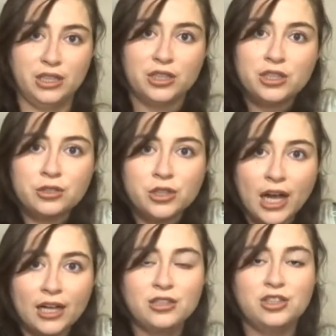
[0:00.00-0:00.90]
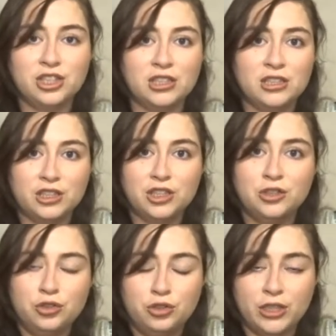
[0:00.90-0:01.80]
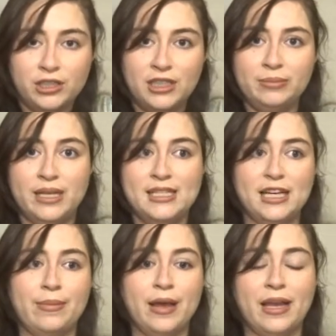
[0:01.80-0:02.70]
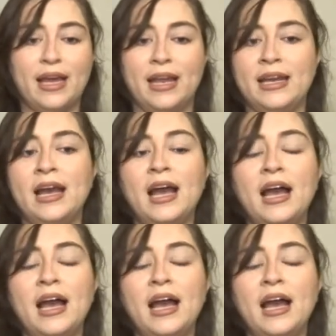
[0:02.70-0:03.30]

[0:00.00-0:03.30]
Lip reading: contractions constricting my stomach, and